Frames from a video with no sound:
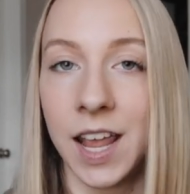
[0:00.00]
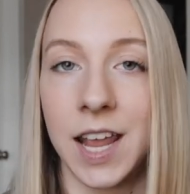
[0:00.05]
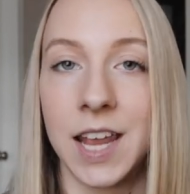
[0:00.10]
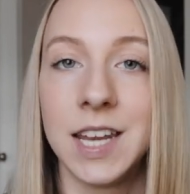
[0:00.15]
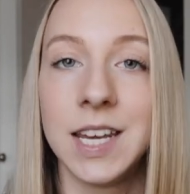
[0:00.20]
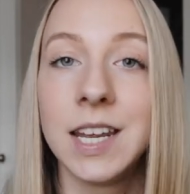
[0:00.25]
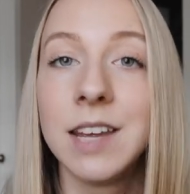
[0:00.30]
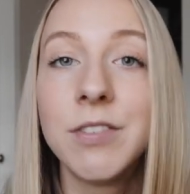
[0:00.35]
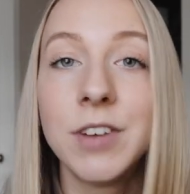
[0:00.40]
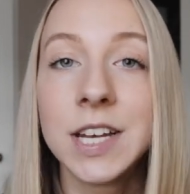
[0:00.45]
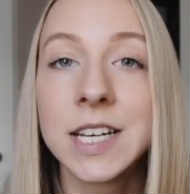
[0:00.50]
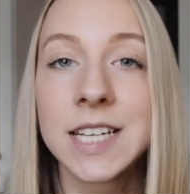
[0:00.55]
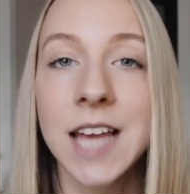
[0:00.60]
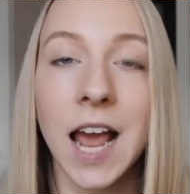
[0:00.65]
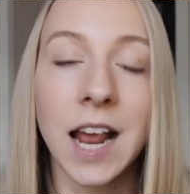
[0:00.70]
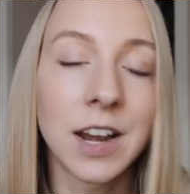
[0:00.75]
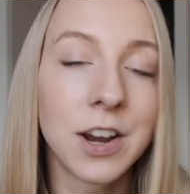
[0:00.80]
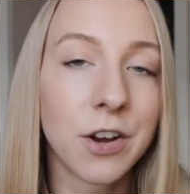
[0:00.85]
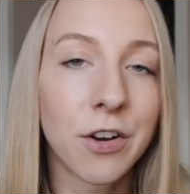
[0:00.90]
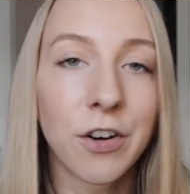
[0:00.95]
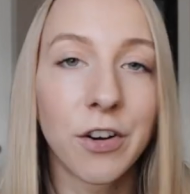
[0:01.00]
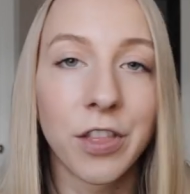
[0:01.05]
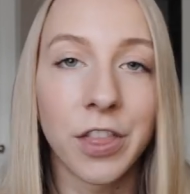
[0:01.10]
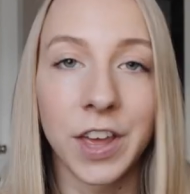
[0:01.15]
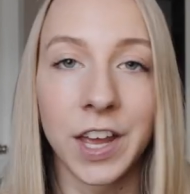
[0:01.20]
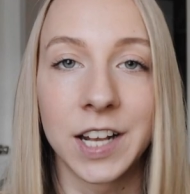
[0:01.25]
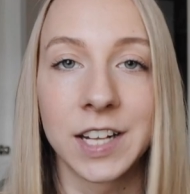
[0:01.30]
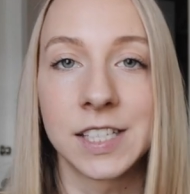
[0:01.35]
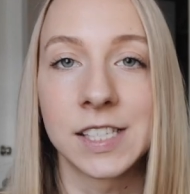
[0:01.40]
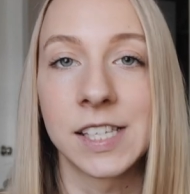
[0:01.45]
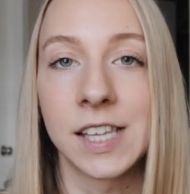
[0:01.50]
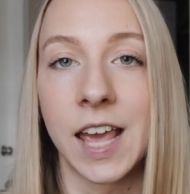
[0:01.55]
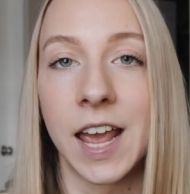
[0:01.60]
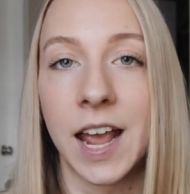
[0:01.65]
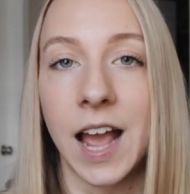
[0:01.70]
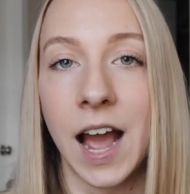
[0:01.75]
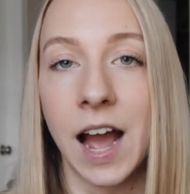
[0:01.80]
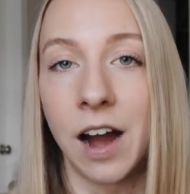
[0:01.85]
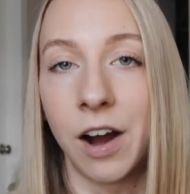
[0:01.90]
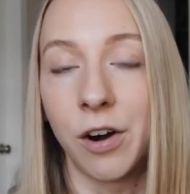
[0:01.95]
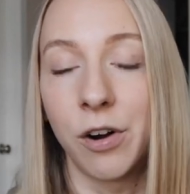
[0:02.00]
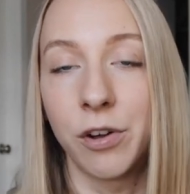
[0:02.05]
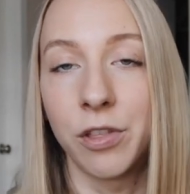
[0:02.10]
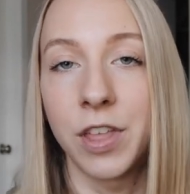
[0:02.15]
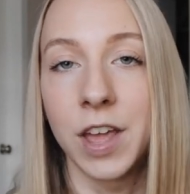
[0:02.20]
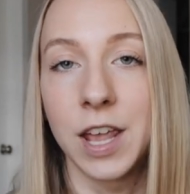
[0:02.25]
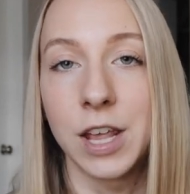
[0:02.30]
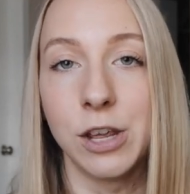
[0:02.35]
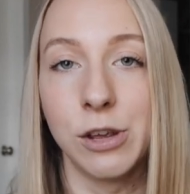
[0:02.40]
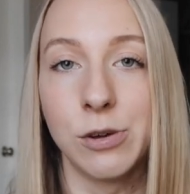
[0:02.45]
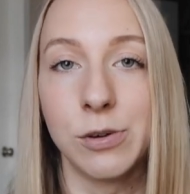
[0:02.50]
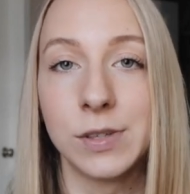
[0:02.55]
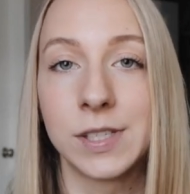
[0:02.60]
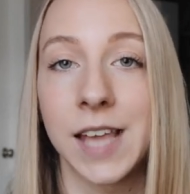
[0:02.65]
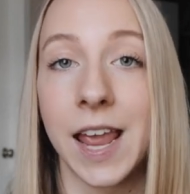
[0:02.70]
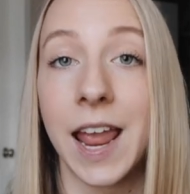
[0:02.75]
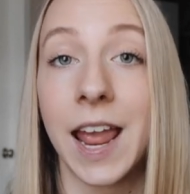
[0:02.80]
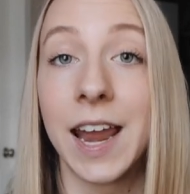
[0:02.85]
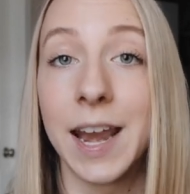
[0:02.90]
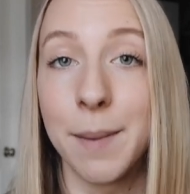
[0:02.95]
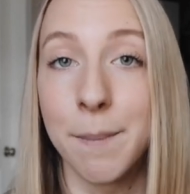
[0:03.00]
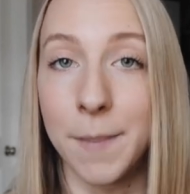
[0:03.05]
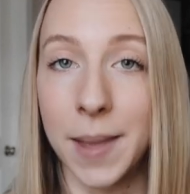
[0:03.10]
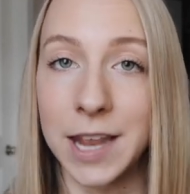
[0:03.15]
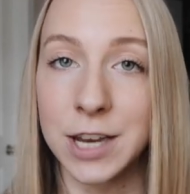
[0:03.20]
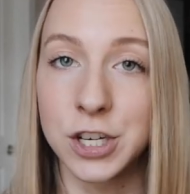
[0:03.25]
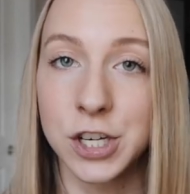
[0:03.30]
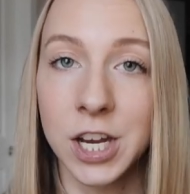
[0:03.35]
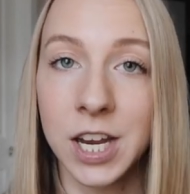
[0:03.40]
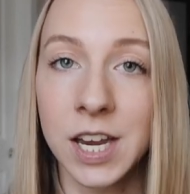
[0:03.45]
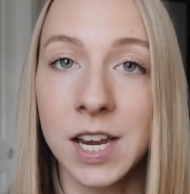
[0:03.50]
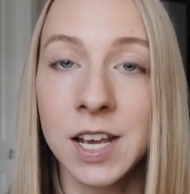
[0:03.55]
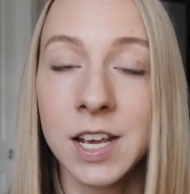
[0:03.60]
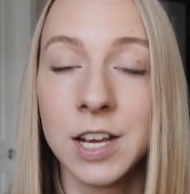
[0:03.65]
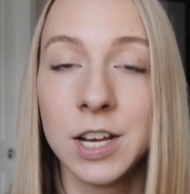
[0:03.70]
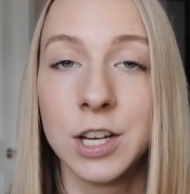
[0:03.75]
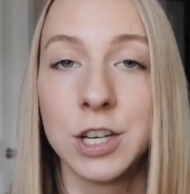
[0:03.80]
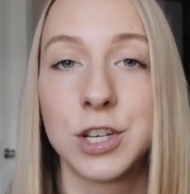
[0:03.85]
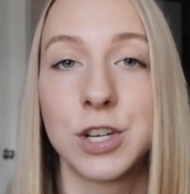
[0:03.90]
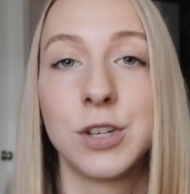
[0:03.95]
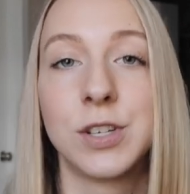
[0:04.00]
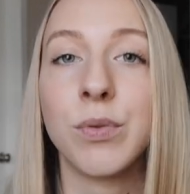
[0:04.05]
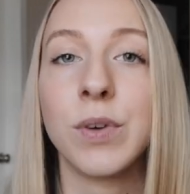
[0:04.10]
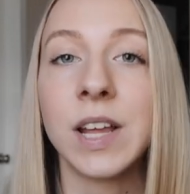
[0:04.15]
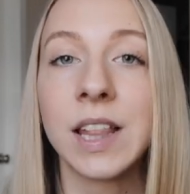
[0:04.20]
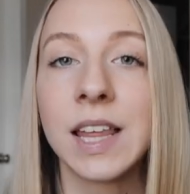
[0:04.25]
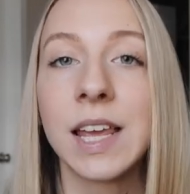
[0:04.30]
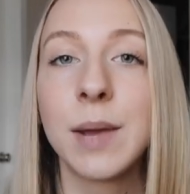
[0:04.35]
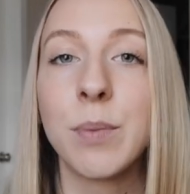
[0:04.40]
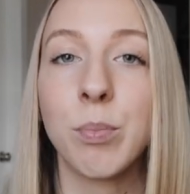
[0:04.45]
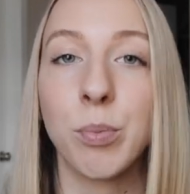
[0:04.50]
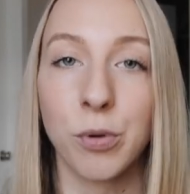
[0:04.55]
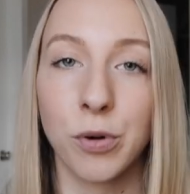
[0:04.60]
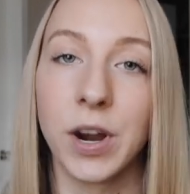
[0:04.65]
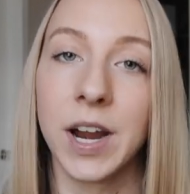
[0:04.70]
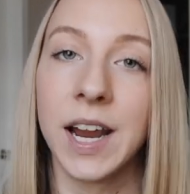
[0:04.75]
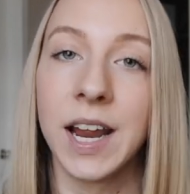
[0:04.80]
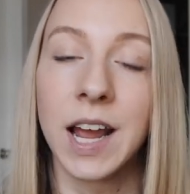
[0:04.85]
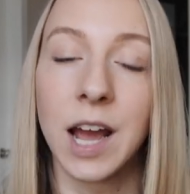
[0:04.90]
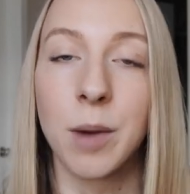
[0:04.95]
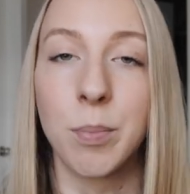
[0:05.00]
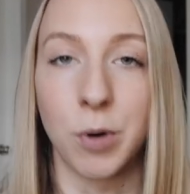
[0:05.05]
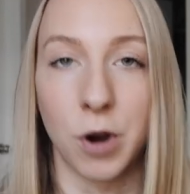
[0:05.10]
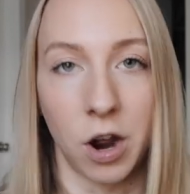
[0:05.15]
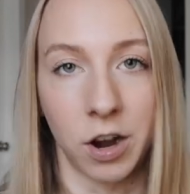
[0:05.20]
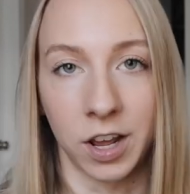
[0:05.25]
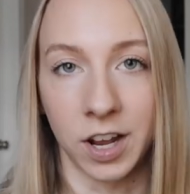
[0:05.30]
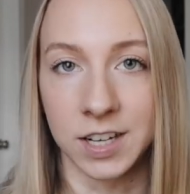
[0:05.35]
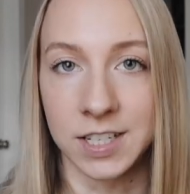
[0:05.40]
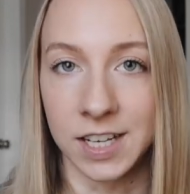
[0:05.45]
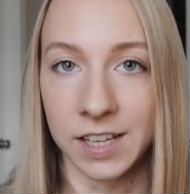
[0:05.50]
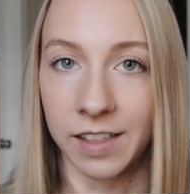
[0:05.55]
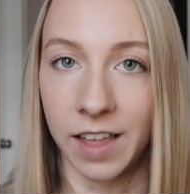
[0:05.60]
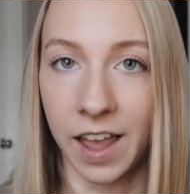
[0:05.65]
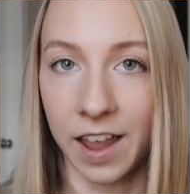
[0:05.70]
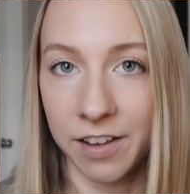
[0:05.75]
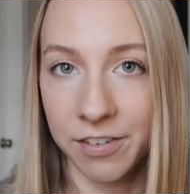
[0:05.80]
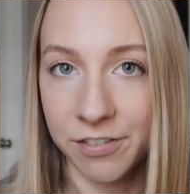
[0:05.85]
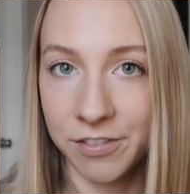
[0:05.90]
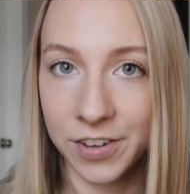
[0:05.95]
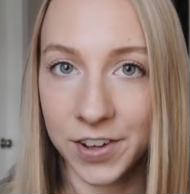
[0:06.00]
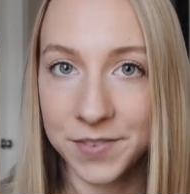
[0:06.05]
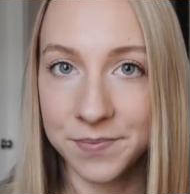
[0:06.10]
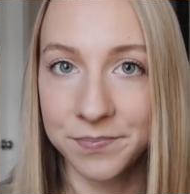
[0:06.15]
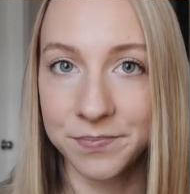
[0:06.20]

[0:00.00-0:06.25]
and even technical things like how they use animation to really bring a product to life